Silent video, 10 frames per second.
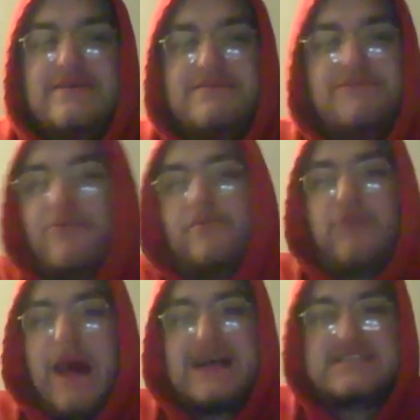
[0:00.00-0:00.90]
The
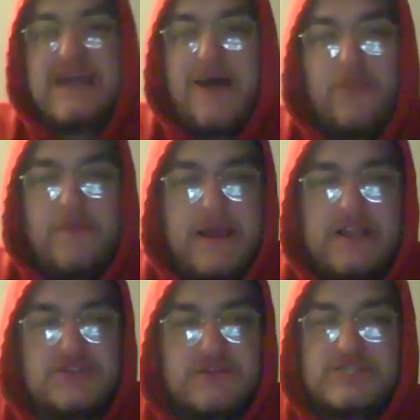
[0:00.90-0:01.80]
last guy on the
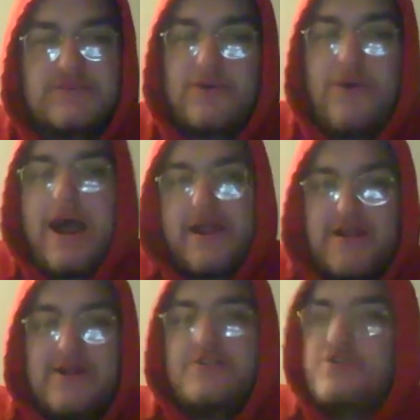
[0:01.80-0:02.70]
bench, Reese
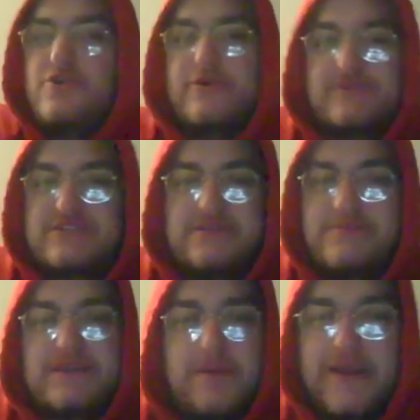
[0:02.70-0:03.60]
McGuire, knew he was going to
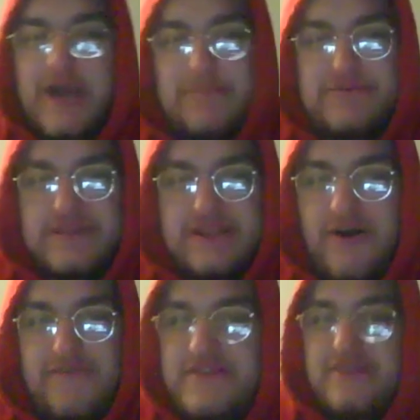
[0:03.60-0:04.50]
be coming up to lead
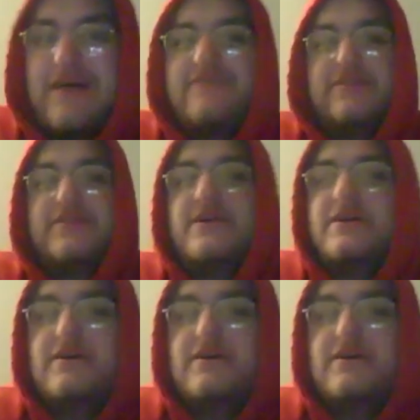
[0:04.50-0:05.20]
off the 11th.